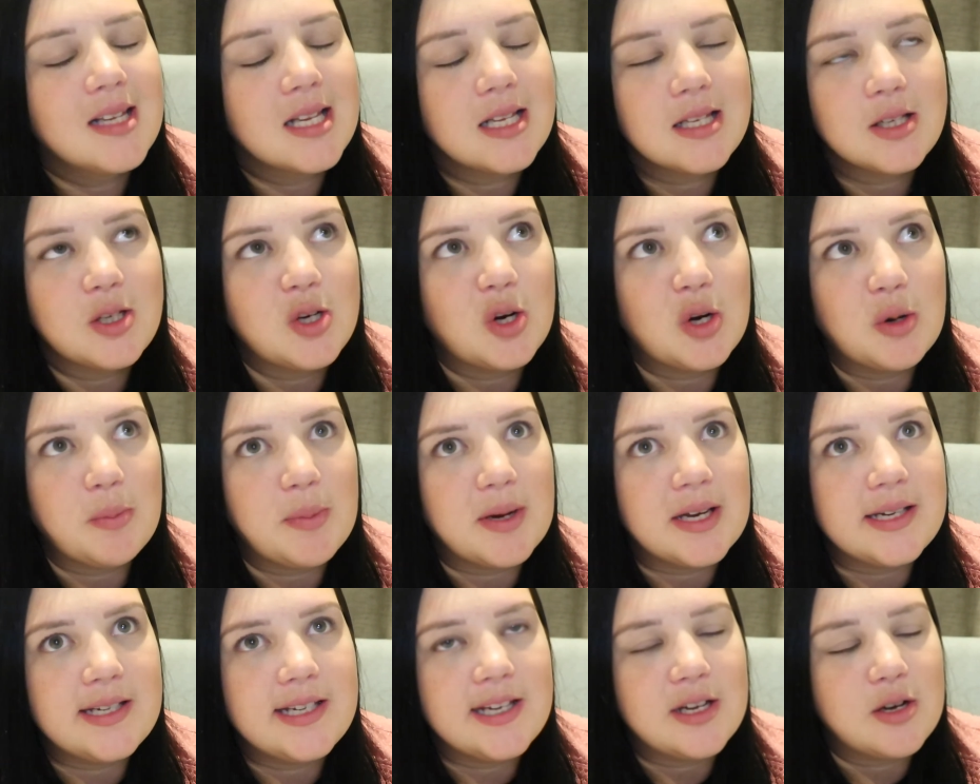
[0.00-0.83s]
it's not a
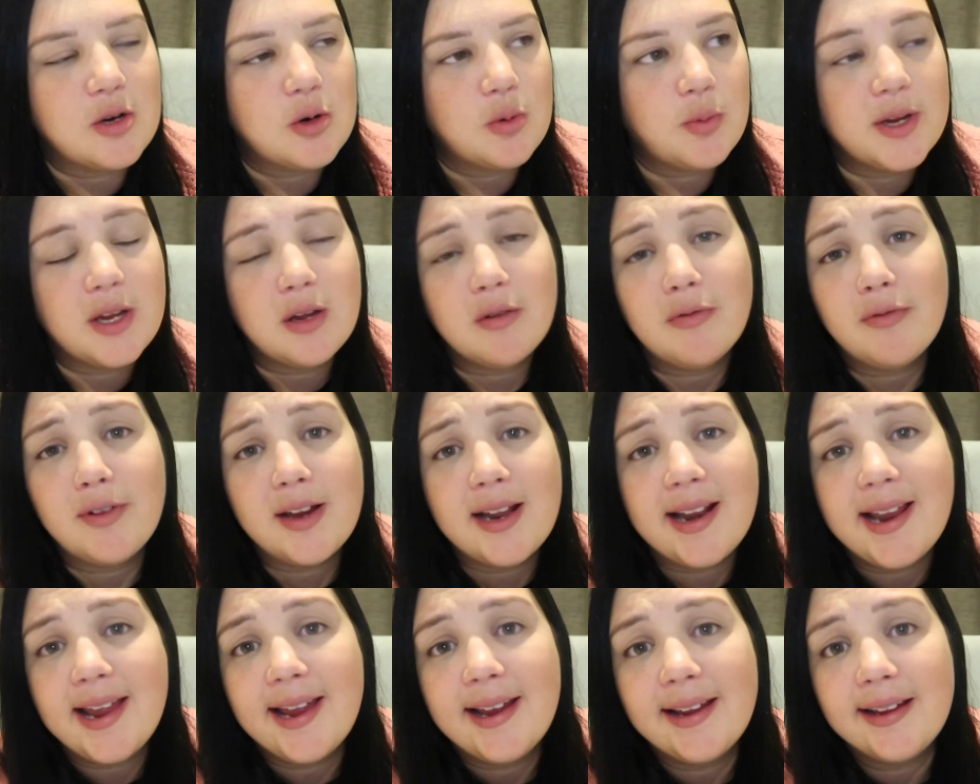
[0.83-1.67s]
big deal when you're
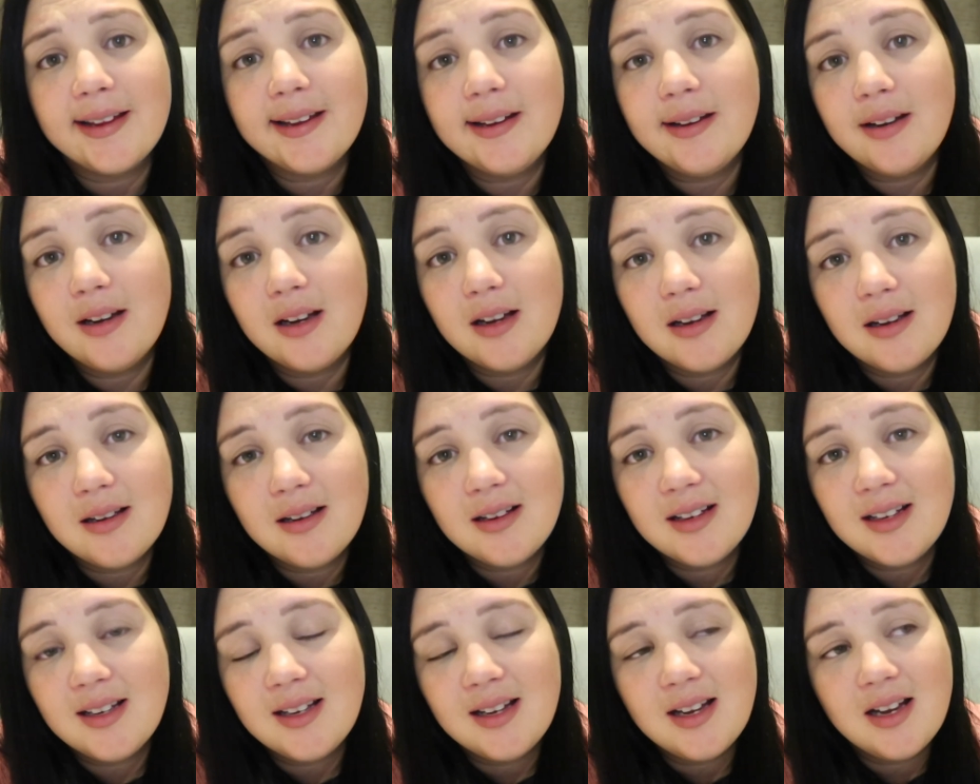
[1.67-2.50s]
feeding,
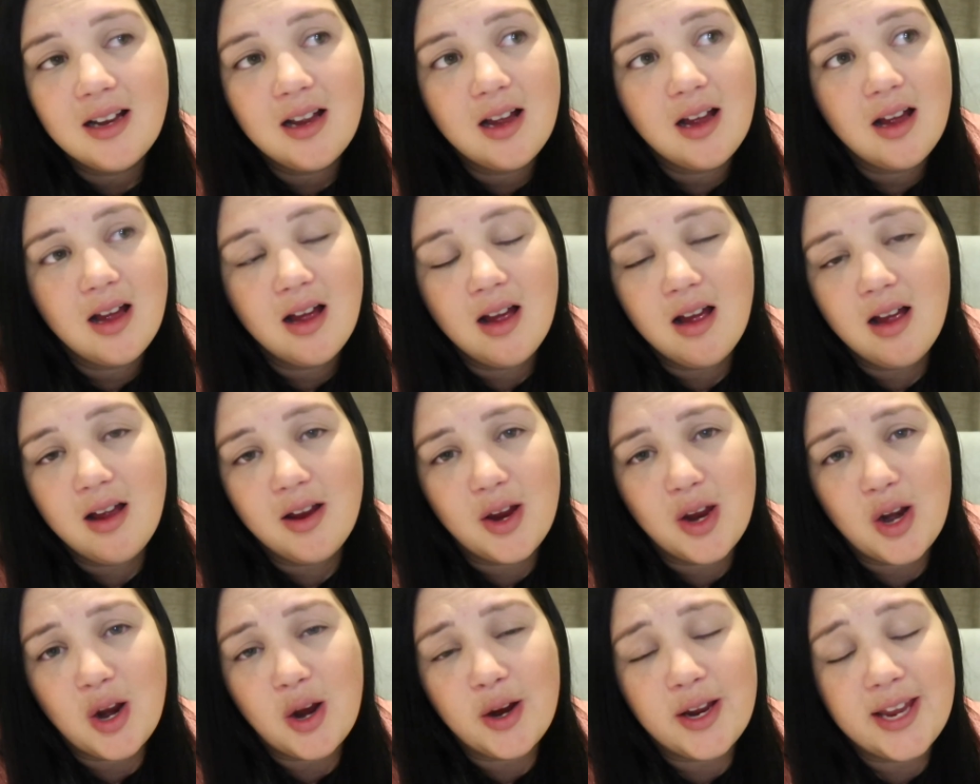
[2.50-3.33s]

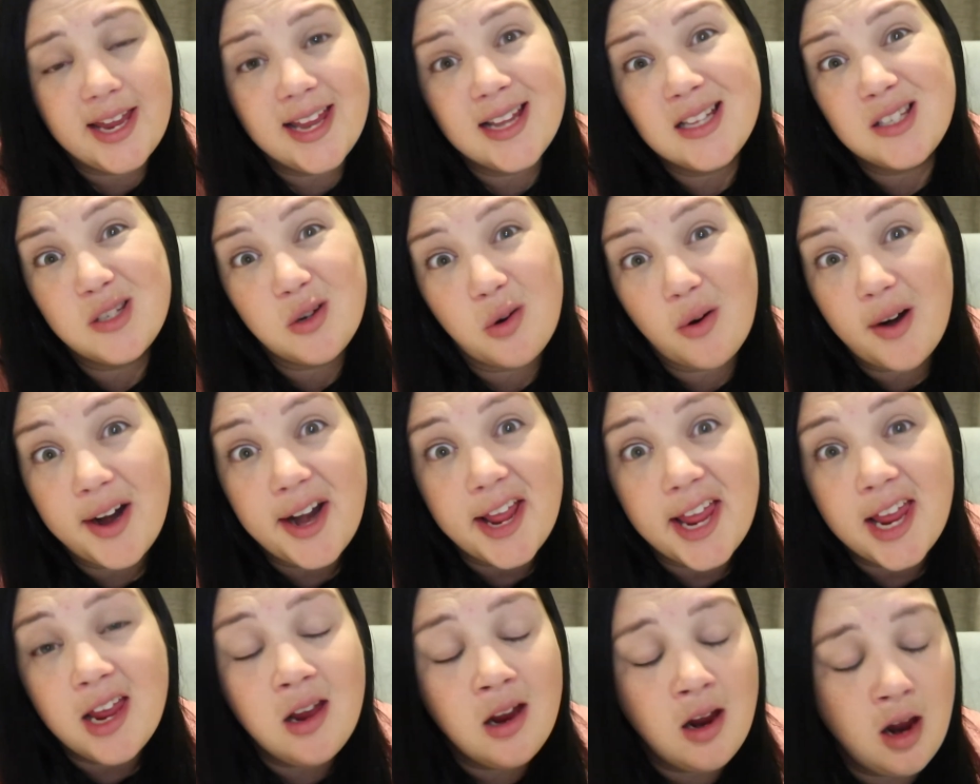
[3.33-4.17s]
you know, kids
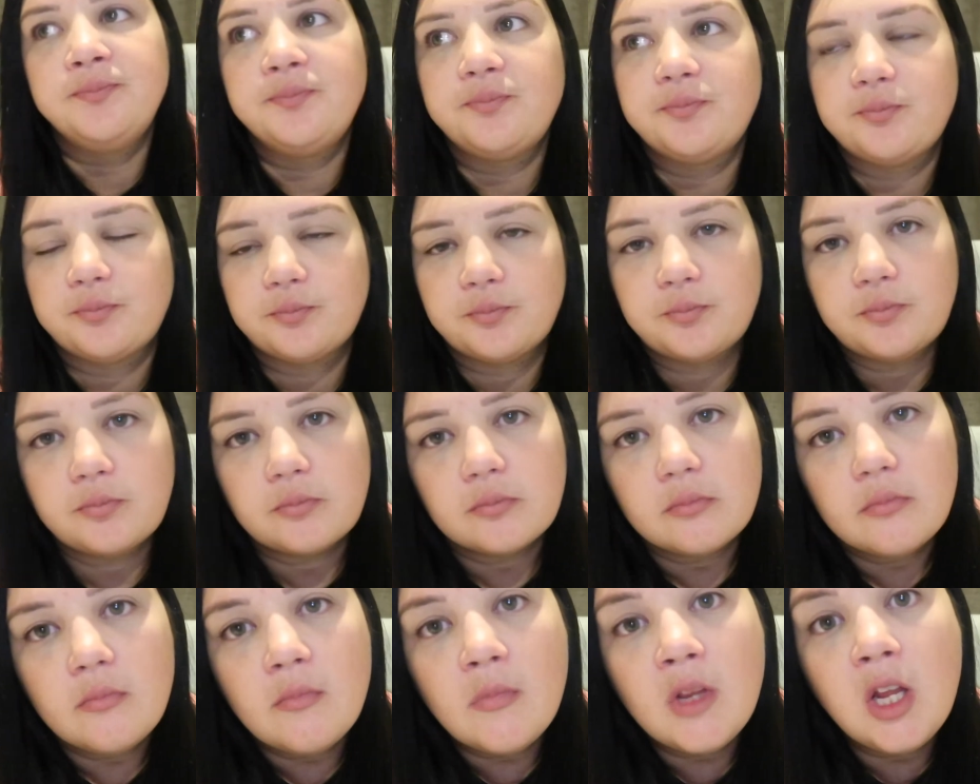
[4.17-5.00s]
already.
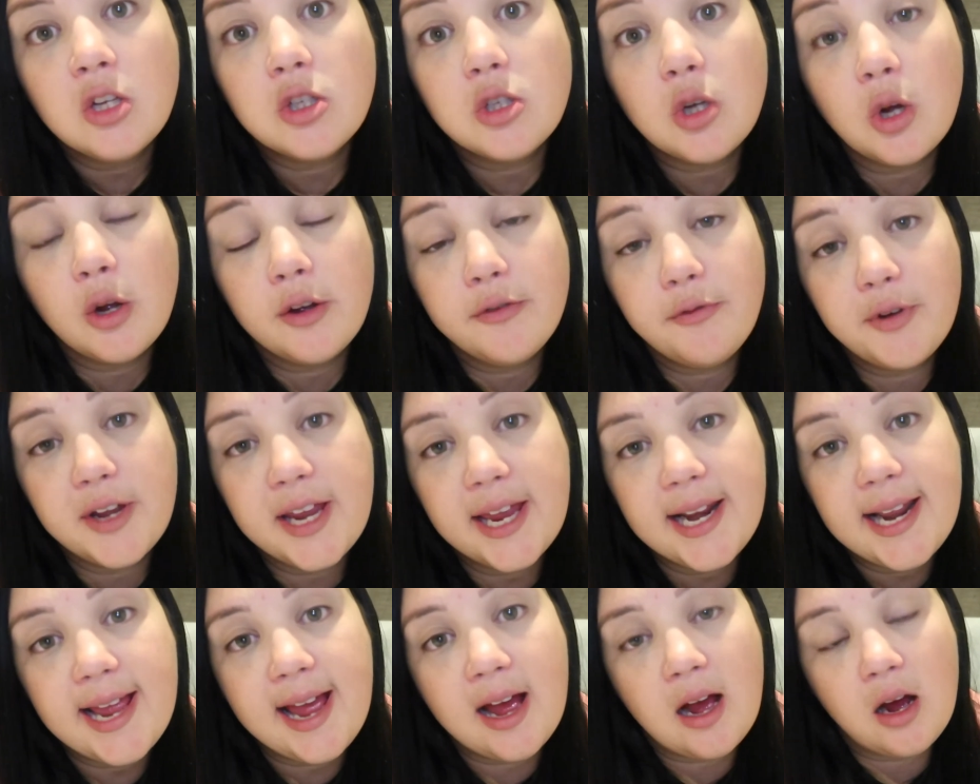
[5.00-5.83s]
So if we
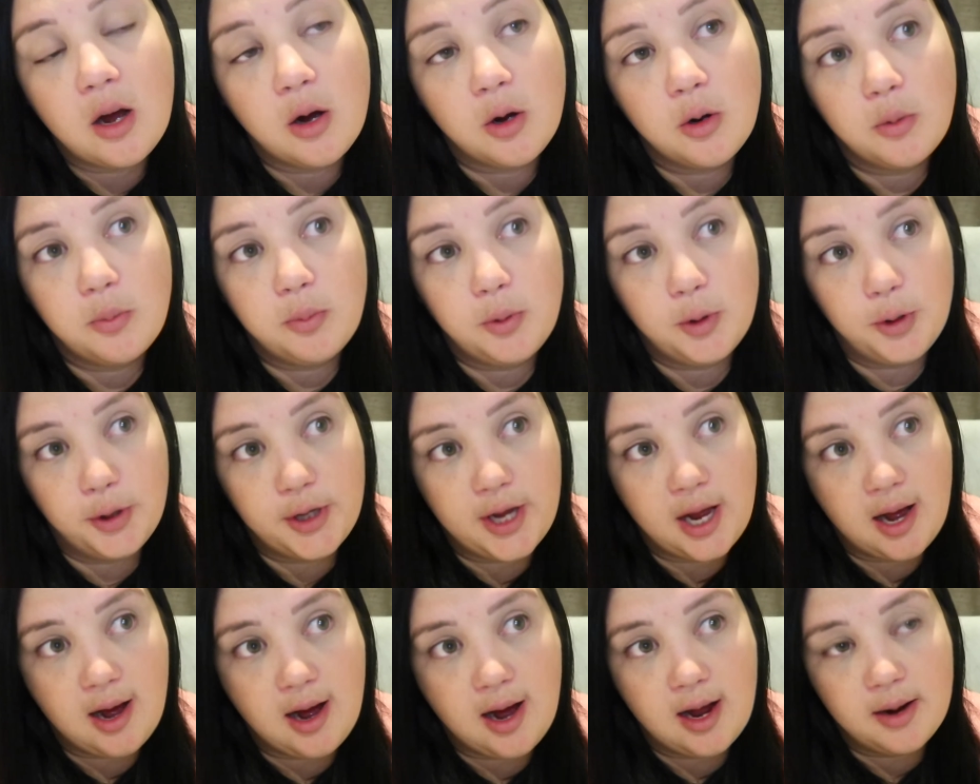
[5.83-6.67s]
get our blue
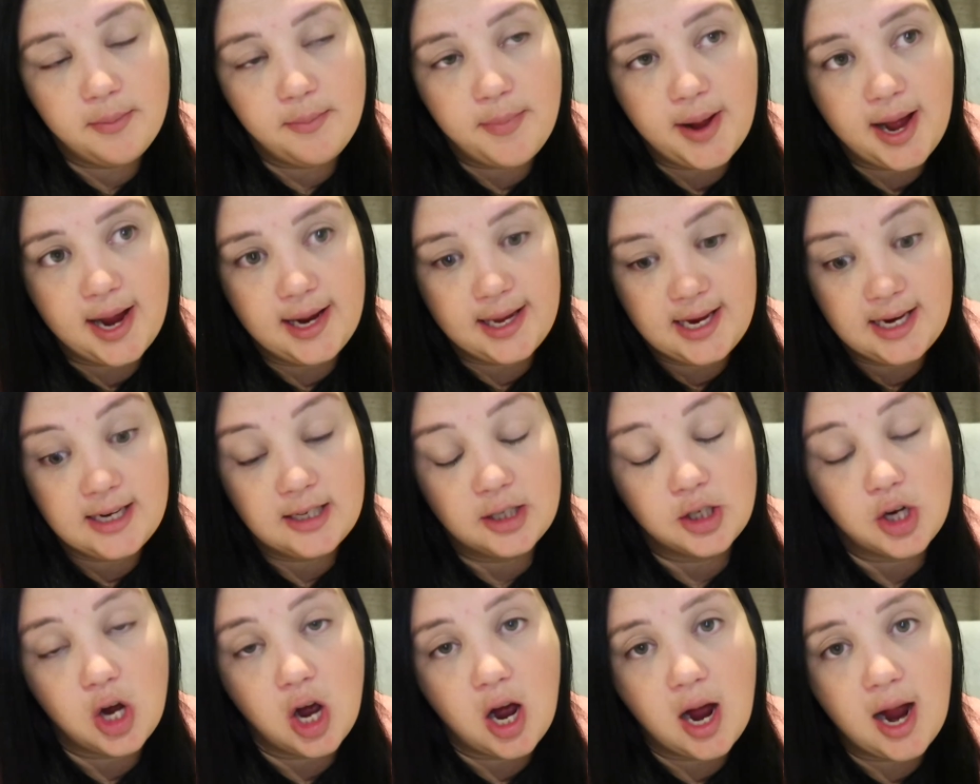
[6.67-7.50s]
card back in
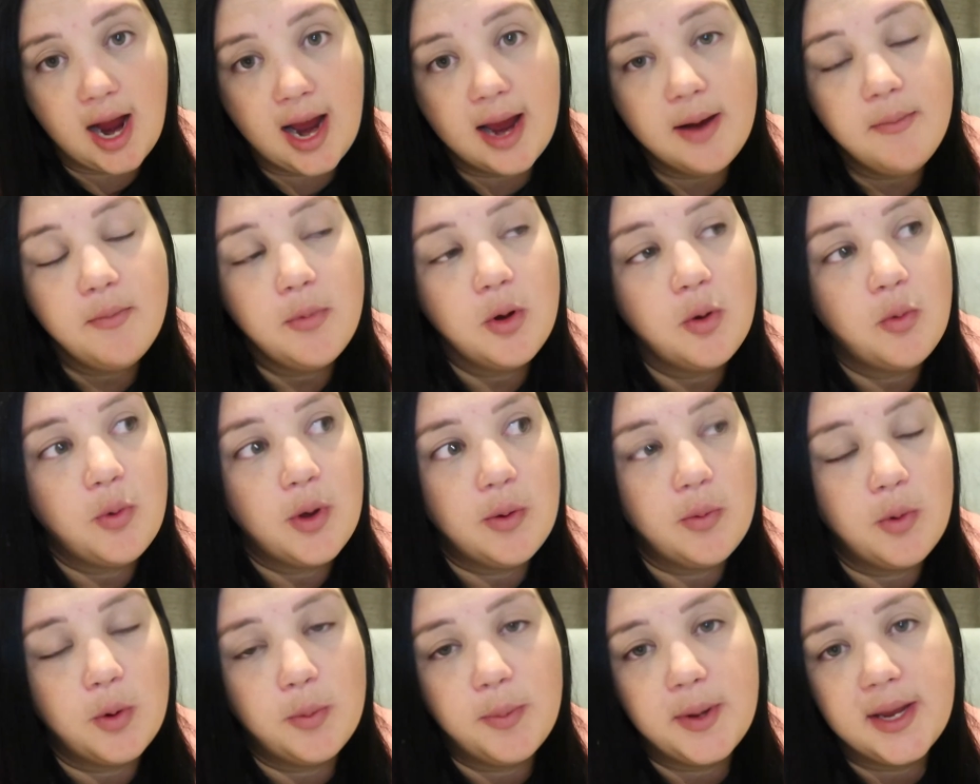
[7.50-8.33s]
time,
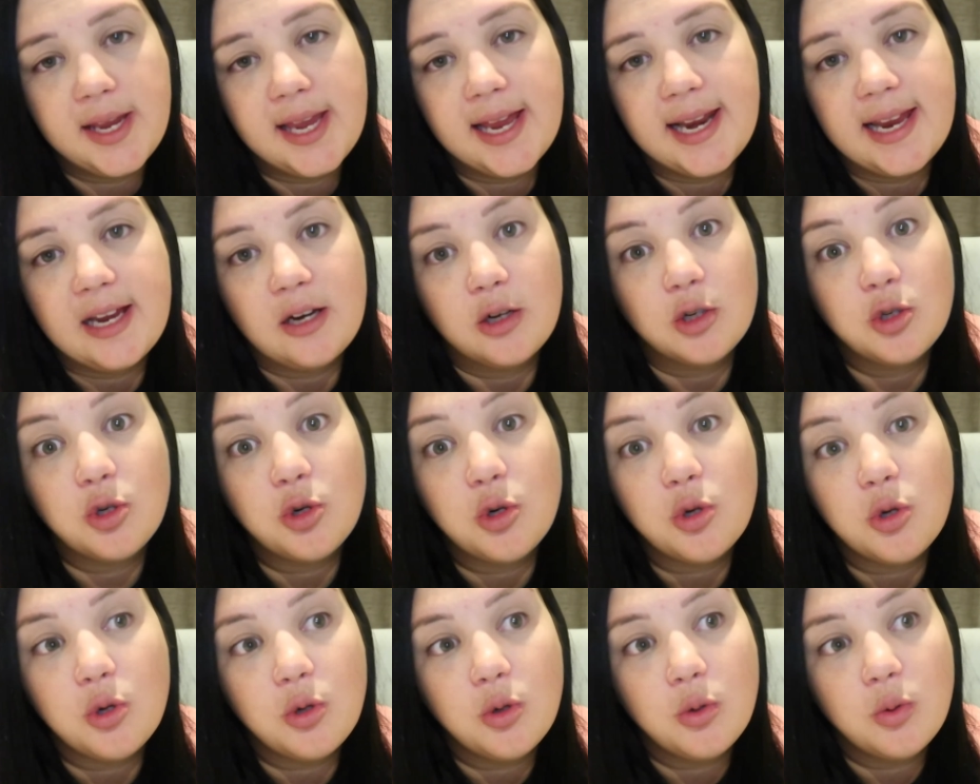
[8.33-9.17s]
we will be getting
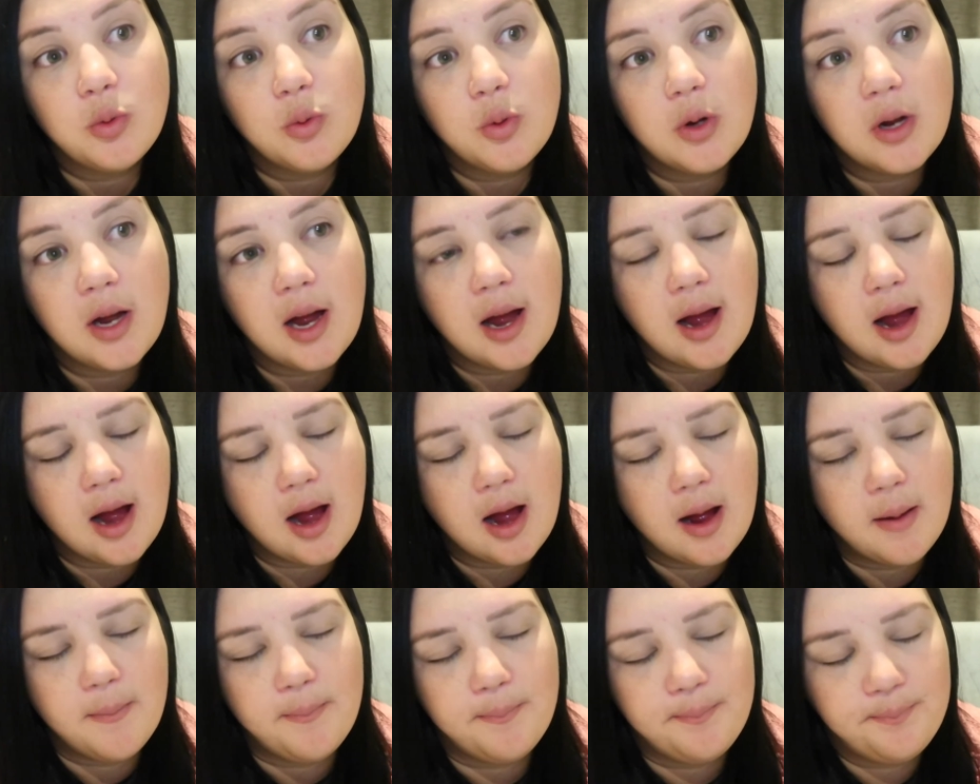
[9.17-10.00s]
two.
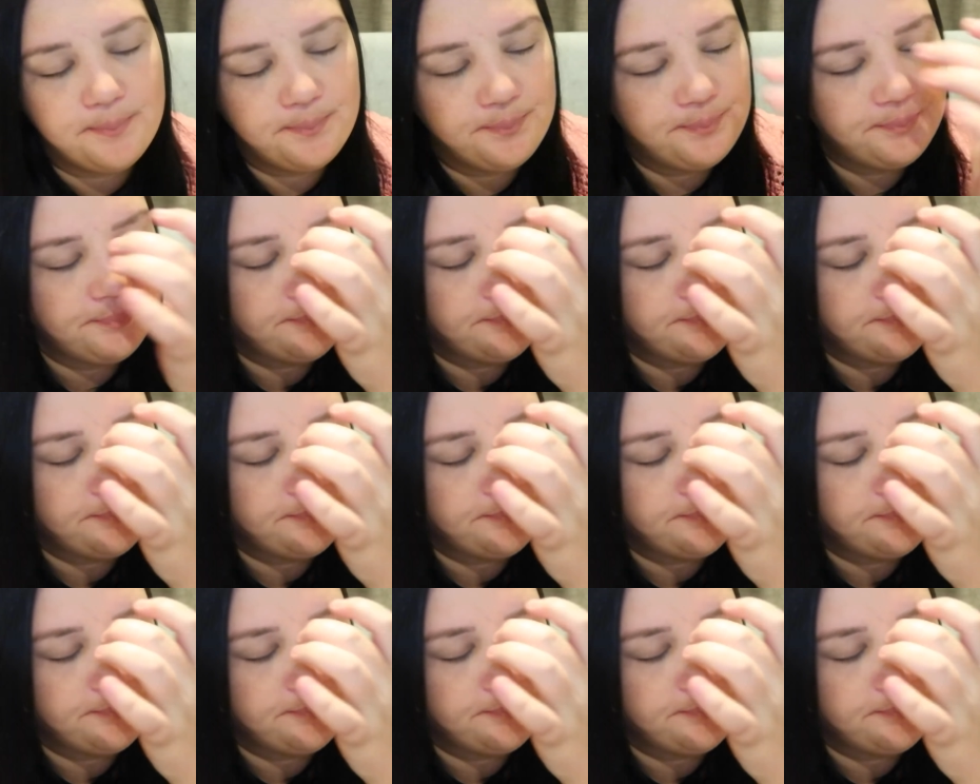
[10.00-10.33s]
Um,